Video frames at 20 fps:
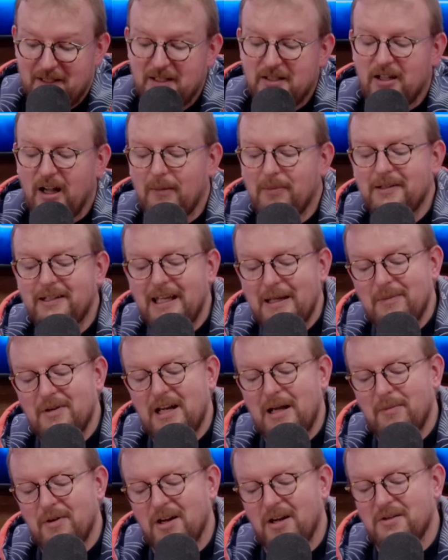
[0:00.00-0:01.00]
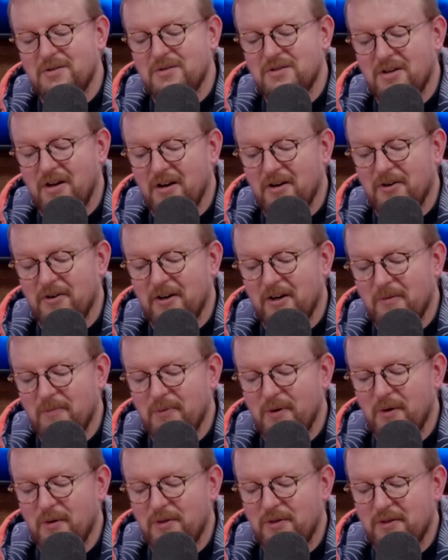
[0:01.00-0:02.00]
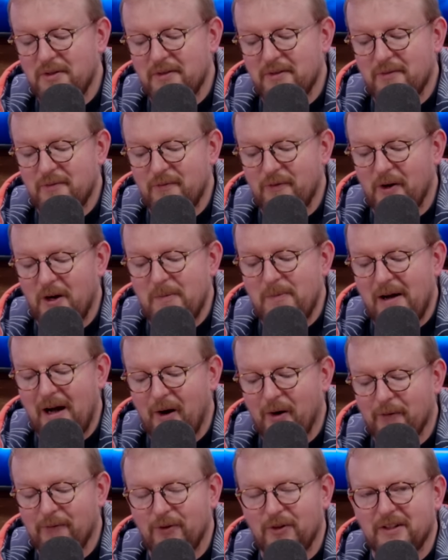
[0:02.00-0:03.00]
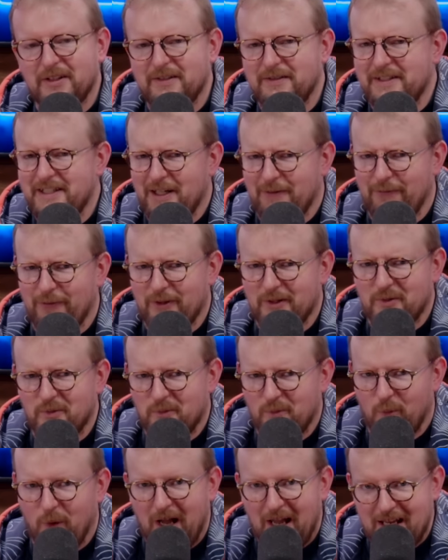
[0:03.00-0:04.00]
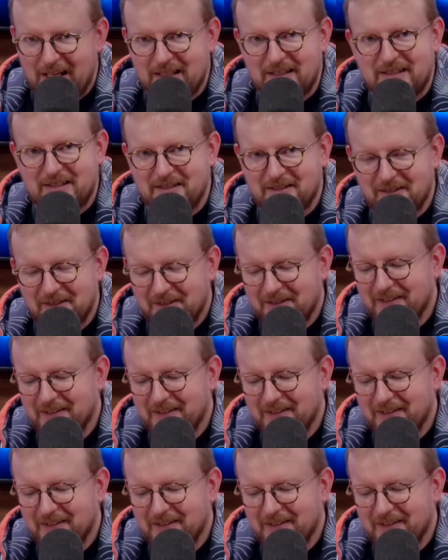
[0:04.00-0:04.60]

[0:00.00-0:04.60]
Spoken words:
Goblin Game and Aminatu's Augury are both very powerful in different ways,